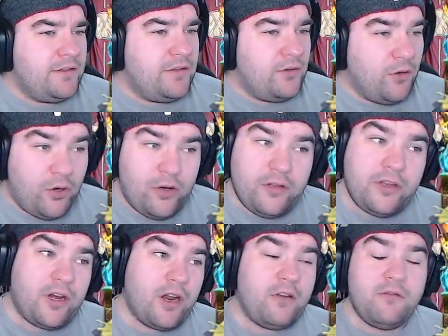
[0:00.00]
Or,
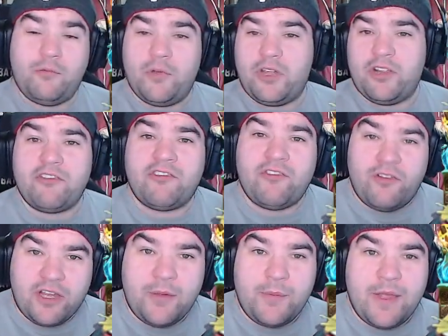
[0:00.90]
we could just
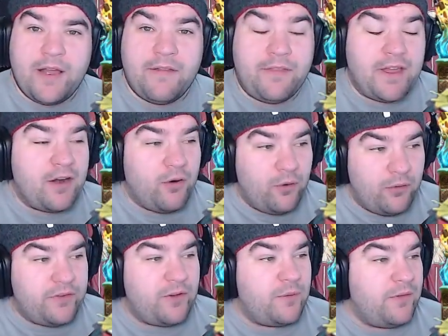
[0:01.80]
knock him out. That
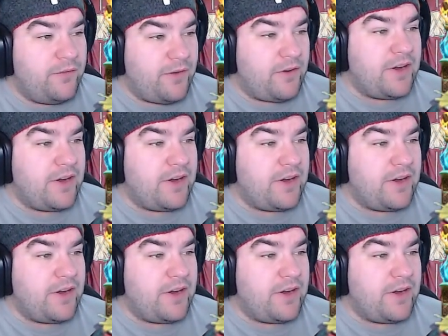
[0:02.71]
also is very